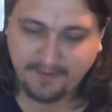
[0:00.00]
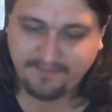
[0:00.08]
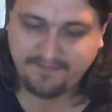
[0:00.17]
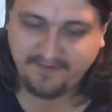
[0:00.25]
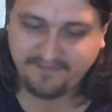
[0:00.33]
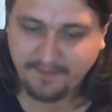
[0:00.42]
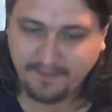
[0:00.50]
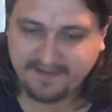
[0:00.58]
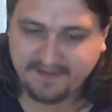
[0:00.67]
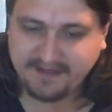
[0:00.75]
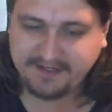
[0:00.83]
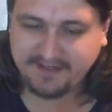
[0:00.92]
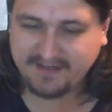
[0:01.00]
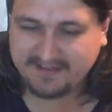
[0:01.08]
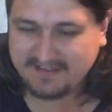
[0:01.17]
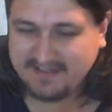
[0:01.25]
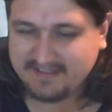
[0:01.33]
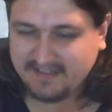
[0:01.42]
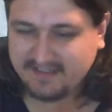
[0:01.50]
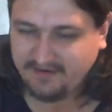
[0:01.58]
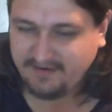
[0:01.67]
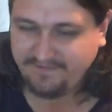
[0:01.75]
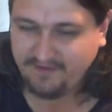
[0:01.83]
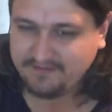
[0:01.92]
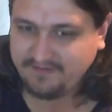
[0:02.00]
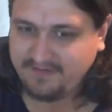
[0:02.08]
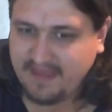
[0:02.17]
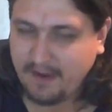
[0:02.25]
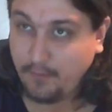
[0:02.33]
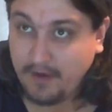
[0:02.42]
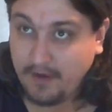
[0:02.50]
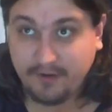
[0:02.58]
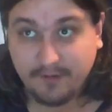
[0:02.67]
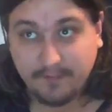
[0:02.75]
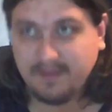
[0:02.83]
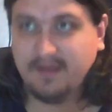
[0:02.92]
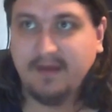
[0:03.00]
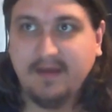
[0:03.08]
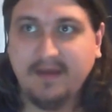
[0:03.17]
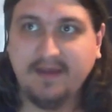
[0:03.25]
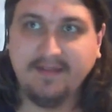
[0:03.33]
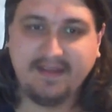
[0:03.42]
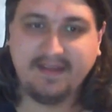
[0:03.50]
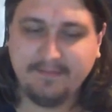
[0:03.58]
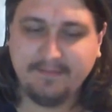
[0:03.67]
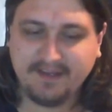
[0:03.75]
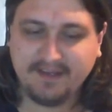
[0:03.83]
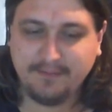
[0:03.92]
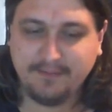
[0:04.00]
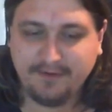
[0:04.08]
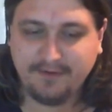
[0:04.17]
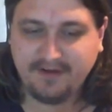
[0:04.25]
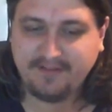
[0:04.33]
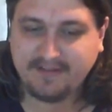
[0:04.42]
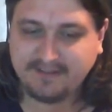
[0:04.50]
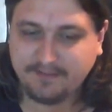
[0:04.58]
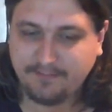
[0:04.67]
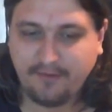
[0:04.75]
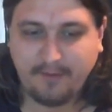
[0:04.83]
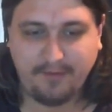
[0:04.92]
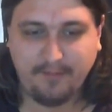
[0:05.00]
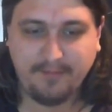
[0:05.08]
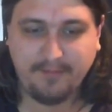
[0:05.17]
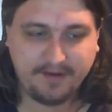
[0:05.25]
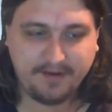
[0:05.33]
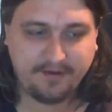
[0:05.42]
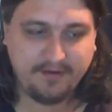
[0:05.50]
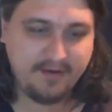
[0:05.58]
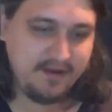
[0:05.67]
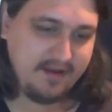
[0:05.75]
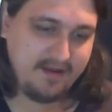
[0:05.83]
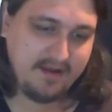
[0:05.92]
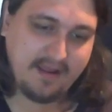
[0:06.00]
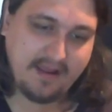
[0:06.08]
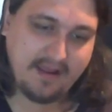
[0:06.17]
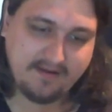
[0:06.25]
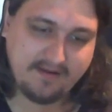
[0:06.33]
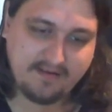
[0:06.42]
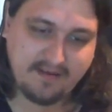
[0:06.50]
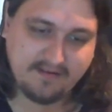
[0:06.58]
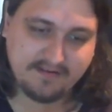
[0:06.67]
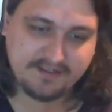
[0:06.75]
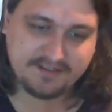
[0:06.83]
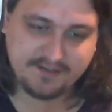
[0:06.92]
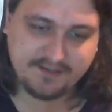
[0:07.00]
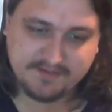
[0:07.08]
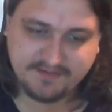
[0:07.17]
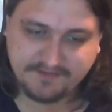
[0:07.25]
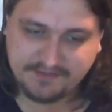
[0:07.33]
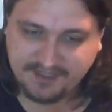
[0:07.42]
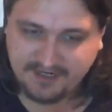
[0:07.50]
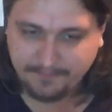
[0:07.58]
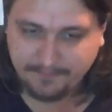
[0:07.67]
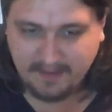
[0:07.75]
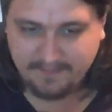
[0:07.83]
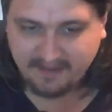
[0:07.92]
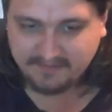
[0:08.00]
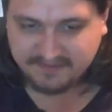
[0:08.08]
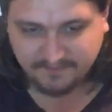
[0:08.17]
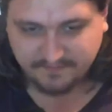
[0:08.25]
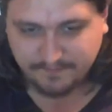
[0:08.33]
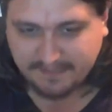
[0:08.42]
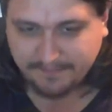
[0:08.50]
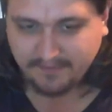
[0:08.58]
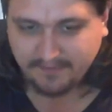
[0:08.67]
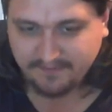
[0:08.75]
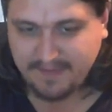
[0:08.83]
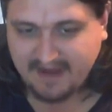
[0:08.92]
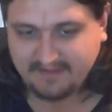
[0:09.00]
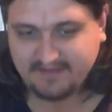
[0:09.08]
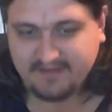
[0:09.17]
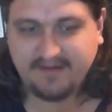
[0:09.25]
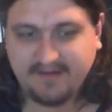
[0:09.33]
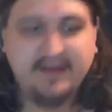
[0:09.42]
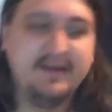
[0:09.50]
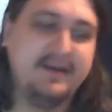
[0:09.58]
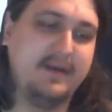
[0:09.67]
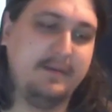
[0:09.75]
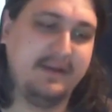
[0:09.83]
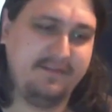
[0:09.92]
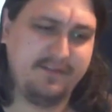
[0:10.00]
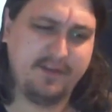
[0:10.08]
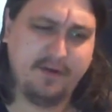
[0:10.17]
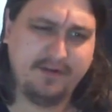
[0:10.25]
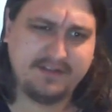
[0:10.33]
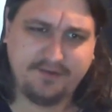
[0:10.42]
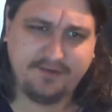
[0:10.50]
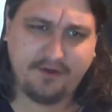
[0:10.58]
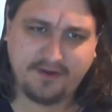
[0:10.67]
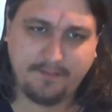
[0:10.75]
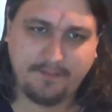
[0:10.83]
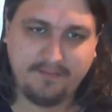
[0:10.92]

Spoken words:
of the population doesn't necessarily feel that welcome in the gaming community, that's a problem, you know. And just in terms of sheer amounts of people impacted, I mean, even though it's not a